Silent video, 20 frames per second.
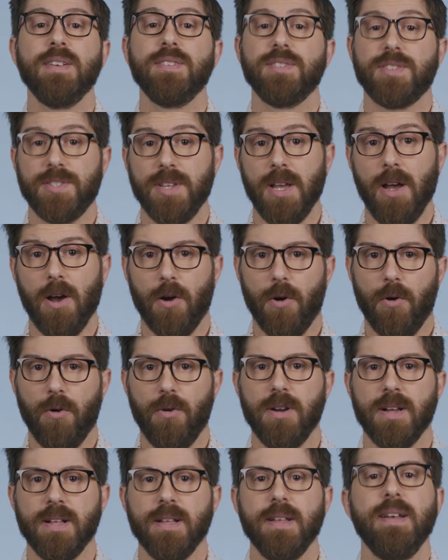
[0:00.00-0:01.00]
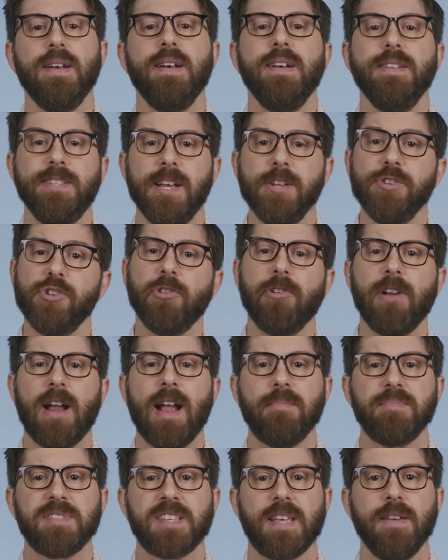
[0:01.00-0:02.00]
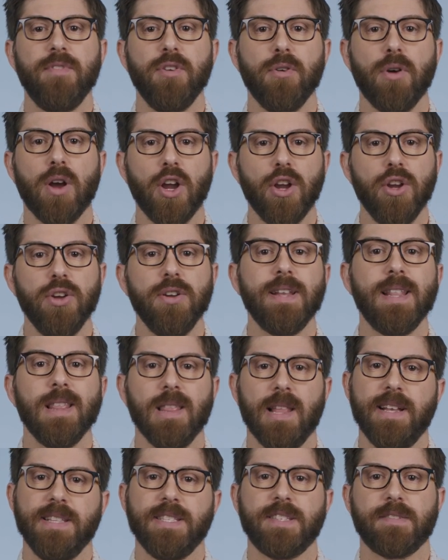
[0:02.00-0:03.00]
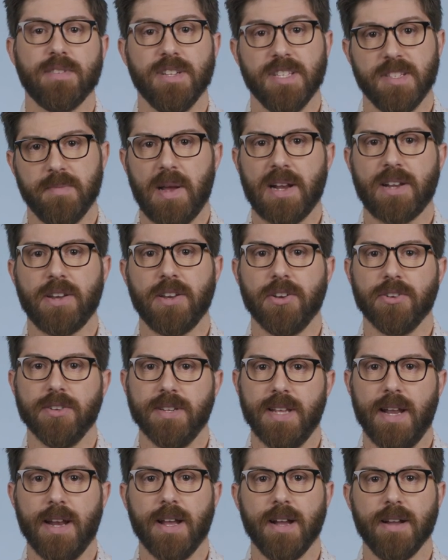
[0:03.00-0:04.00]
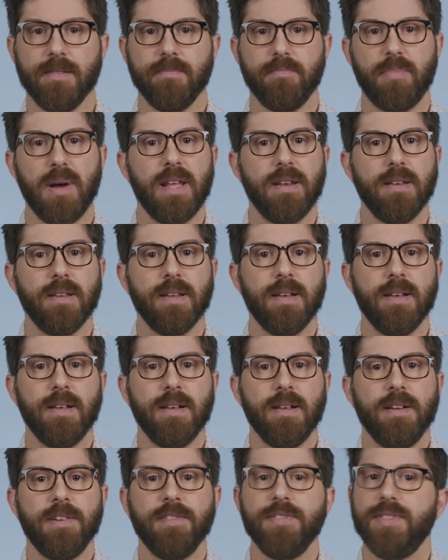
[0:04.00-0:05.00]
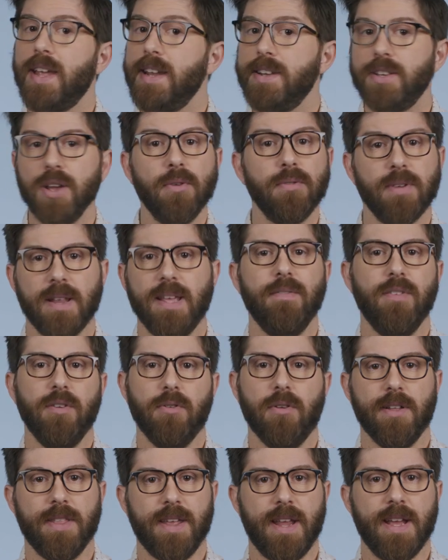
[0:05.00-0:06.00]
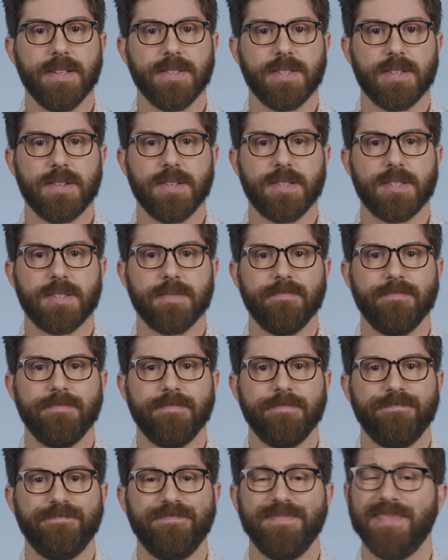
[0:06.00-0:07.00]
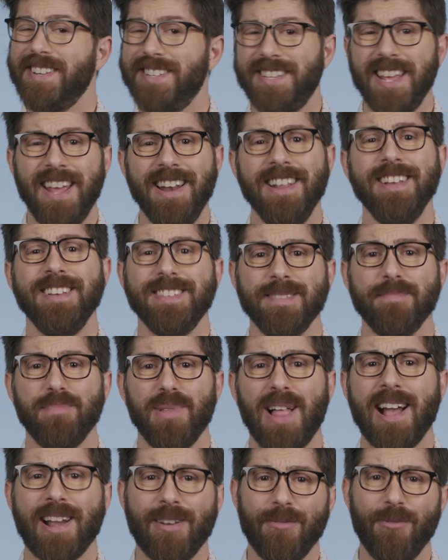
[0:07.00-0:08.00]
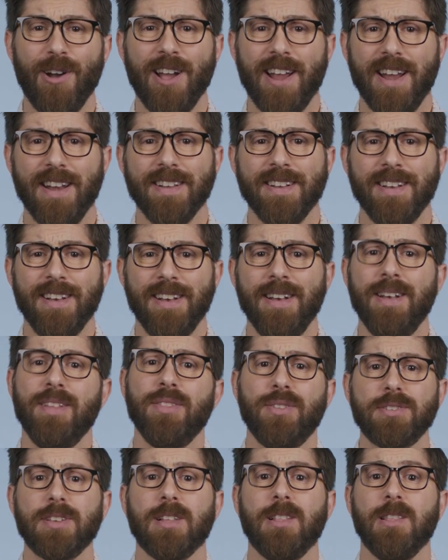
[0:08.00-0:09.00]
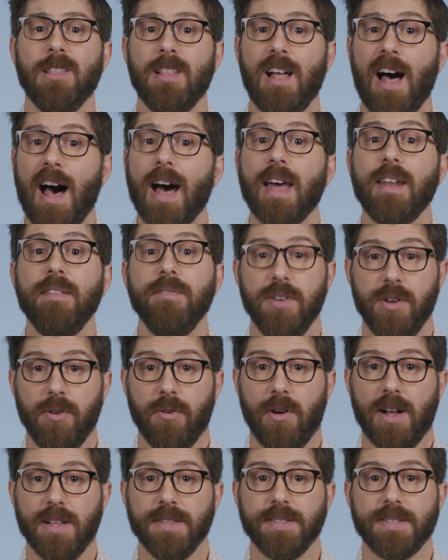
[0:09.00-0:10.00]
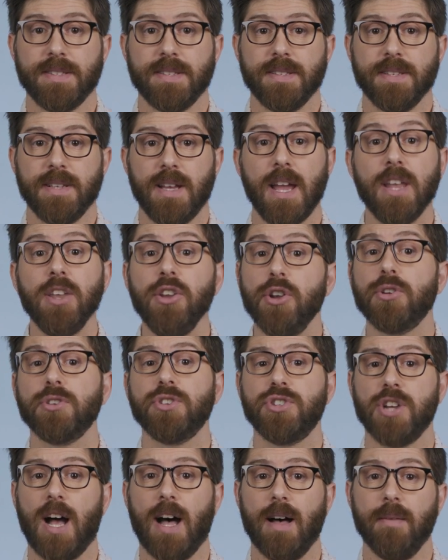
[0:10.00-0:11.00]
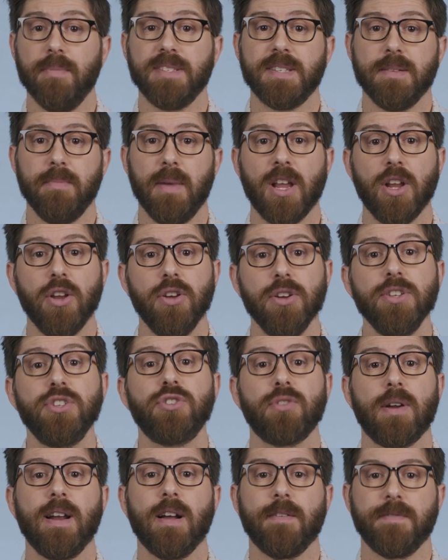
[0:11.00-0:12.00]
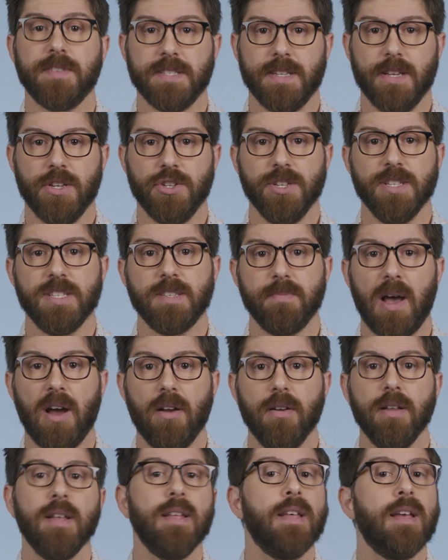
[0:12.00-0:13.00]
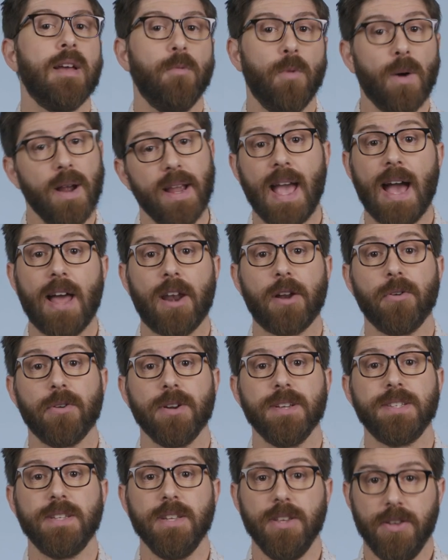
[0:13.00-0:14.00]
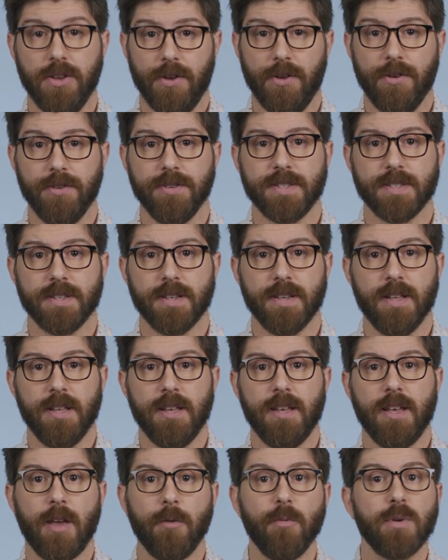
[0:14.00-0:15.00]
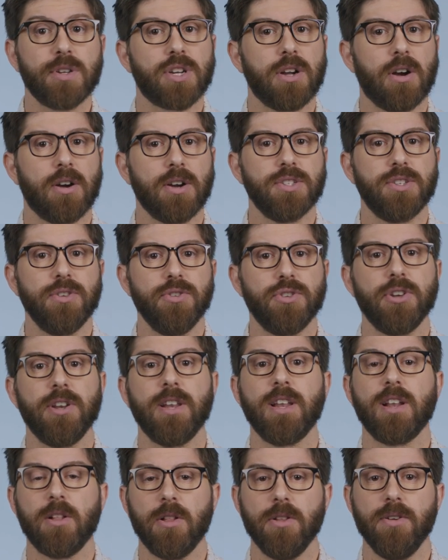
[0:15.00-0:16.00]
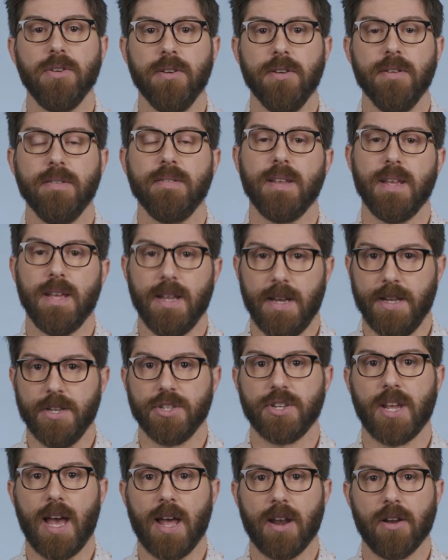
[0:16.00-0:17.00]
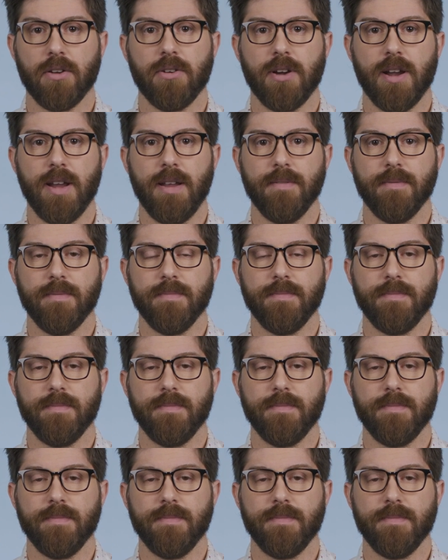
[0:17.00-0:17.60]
So, dendrograms give you a good lens for inspecting your data, but they don't give you all the answers. The data isn't black and white. There's a lot of nuance, and your job is to make good trade-off decisions about what categories to use and which cards you should include in each category.